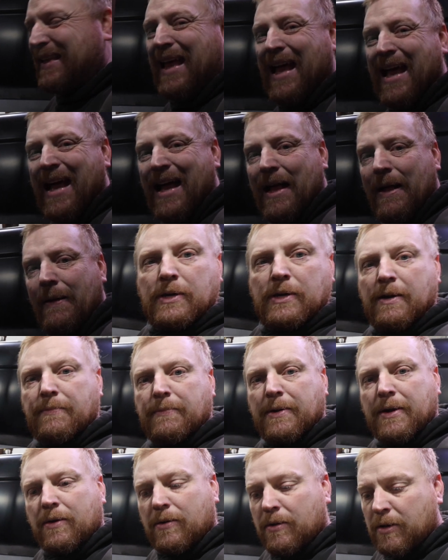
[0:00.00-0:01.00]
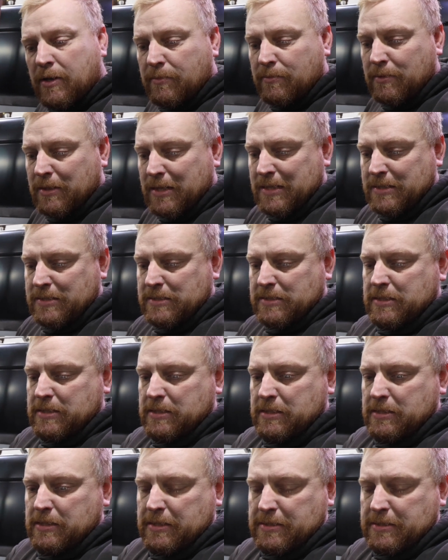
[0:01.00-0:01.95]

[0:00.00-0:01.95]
that. have my armrest.